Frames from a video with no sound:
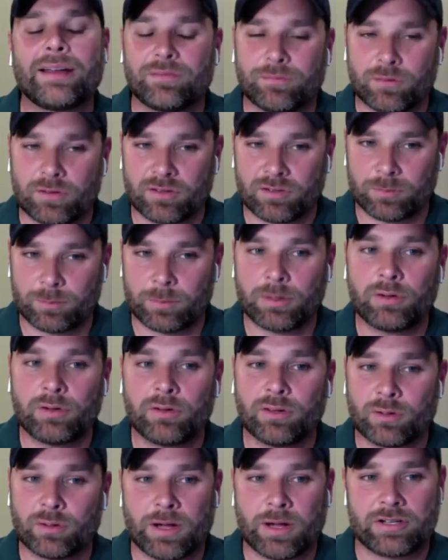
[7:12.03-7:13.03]
for the spirit of
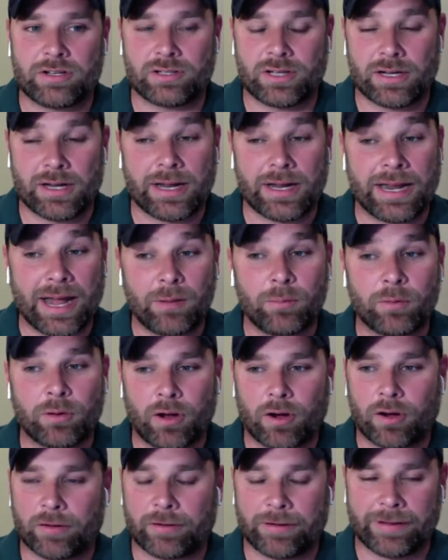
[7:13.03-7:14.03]
the question, and I want to
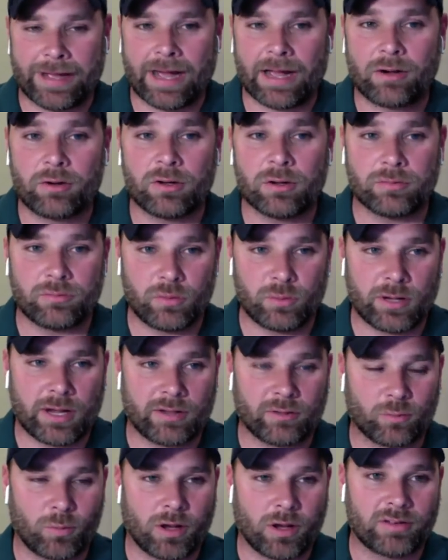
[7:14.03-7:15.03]
honor that, I don't know if you
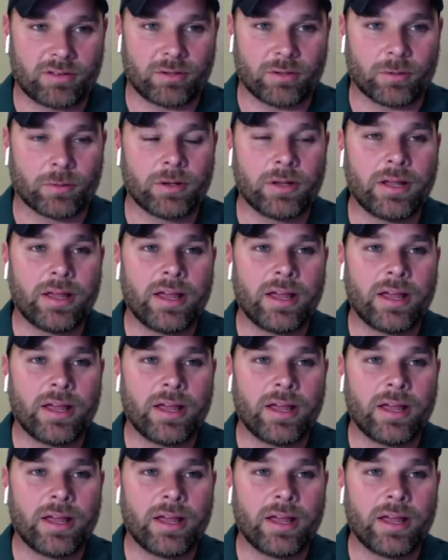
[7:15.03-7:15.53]
guys want to,